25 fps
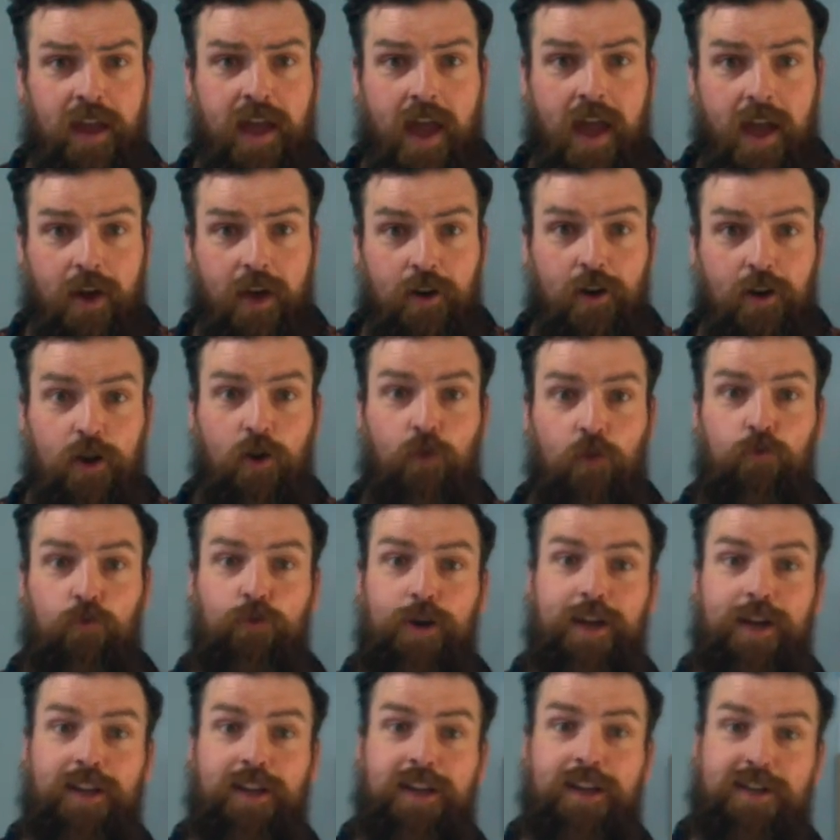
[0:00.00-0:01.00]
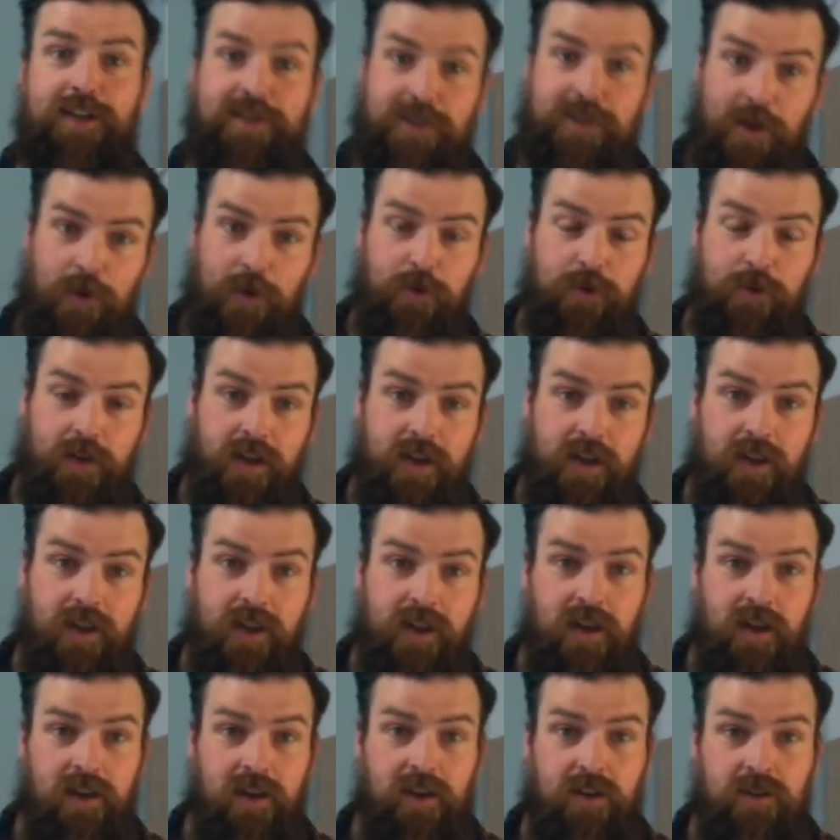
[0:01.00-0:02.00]
it really slowly,
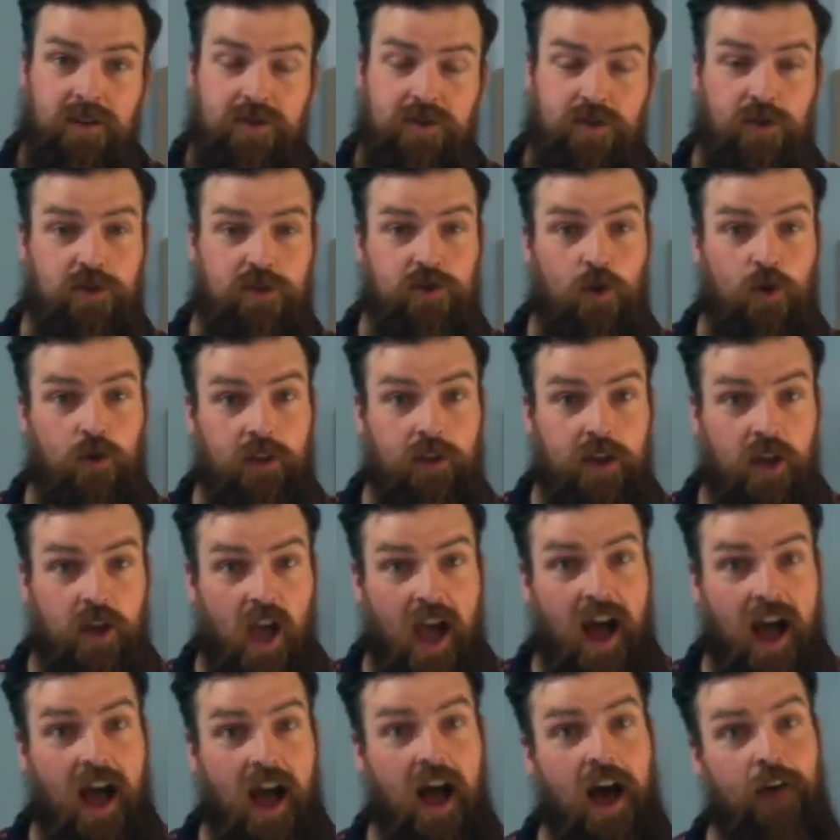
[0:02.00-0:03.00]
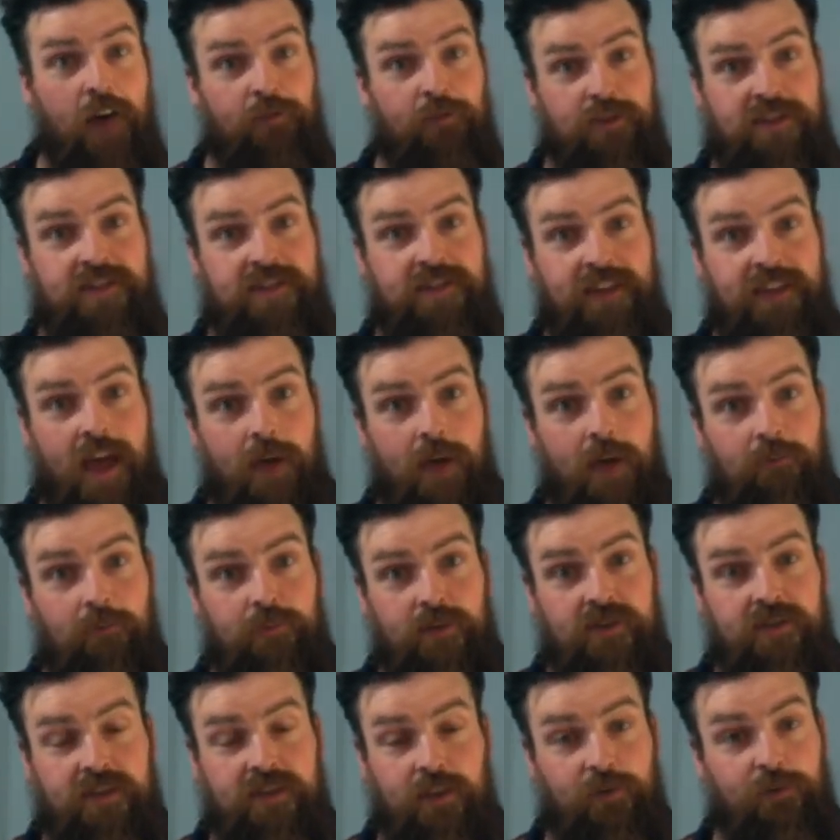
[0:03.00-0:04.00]
so there's only half a step
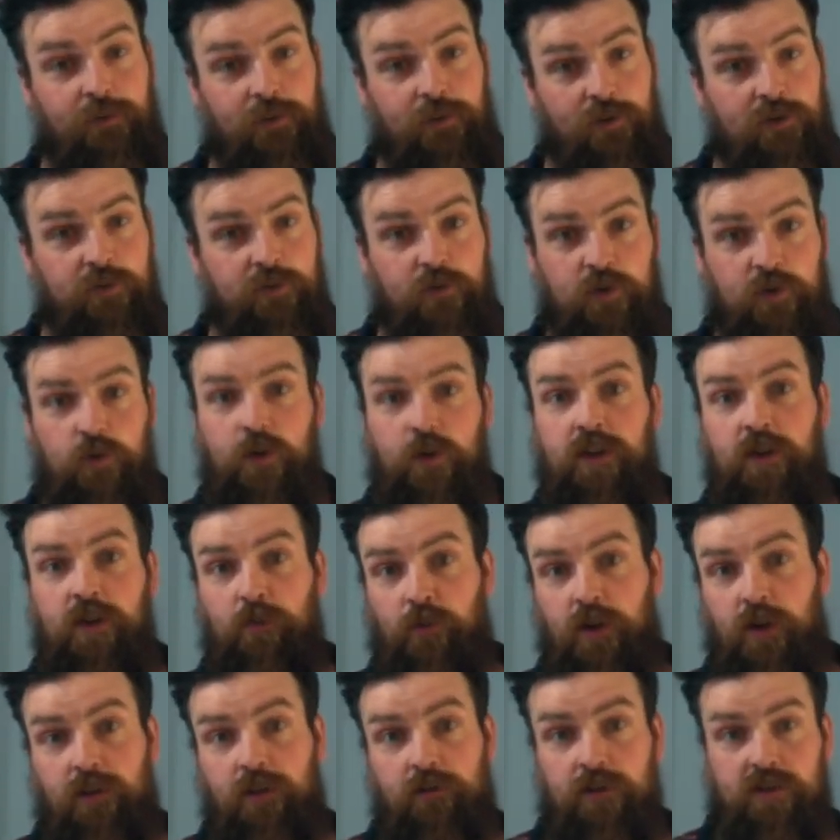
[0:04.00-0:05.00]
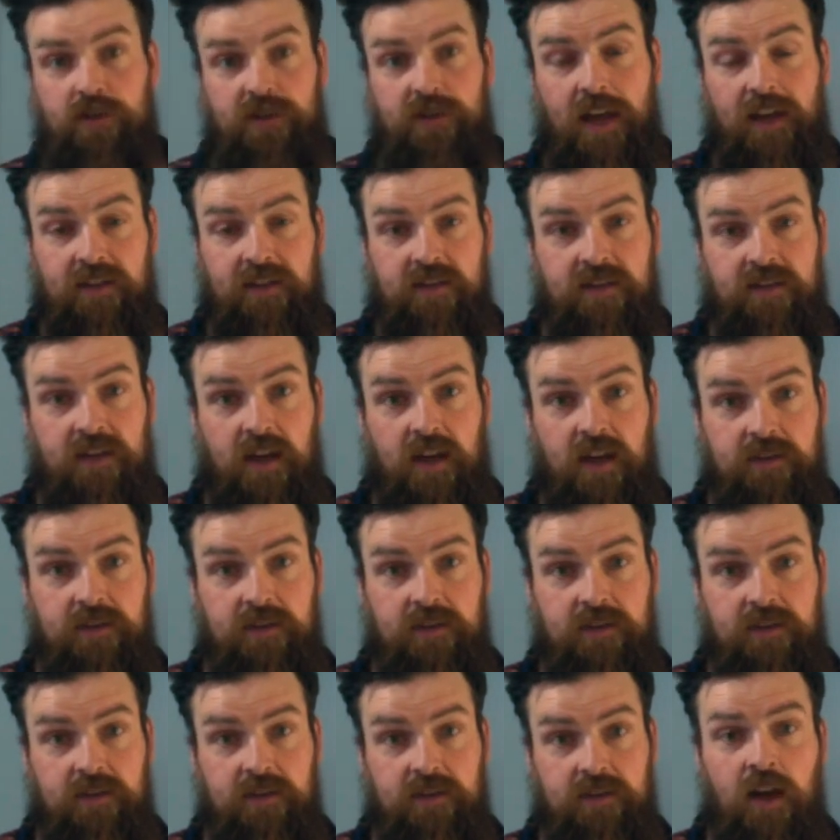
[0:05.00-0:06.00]
difference between the previous
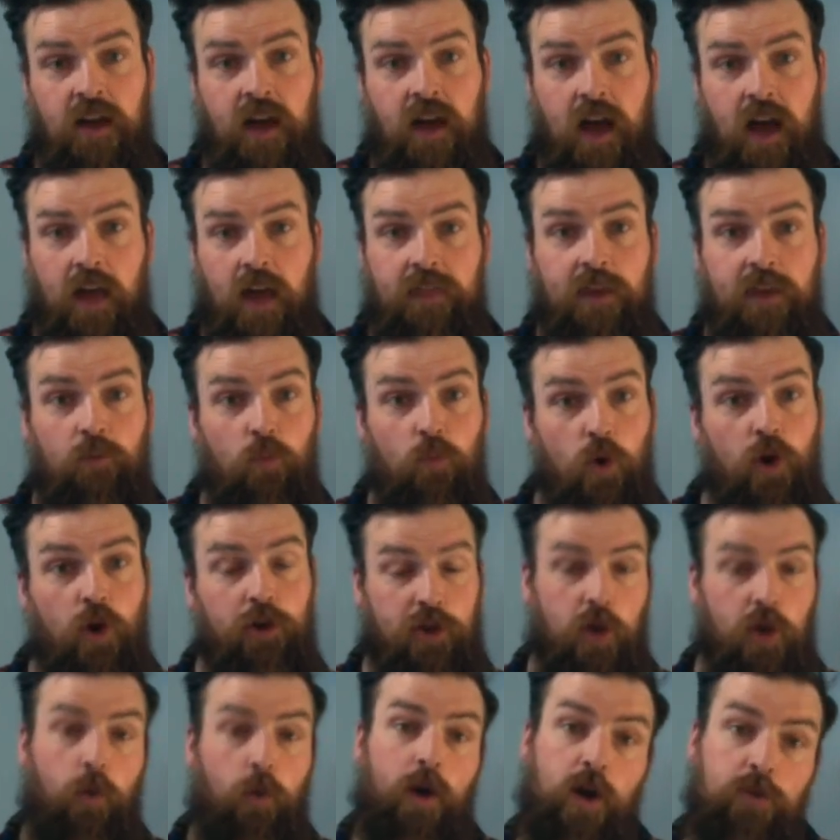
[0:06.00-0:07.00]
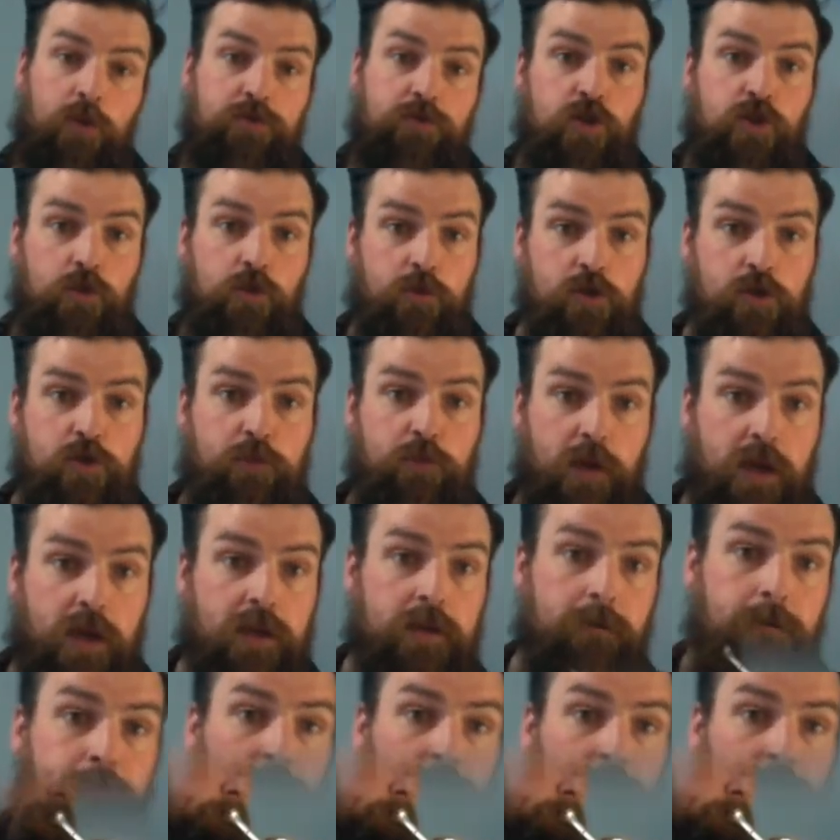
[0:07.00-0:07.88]
exercises, and then work your way up to double speed.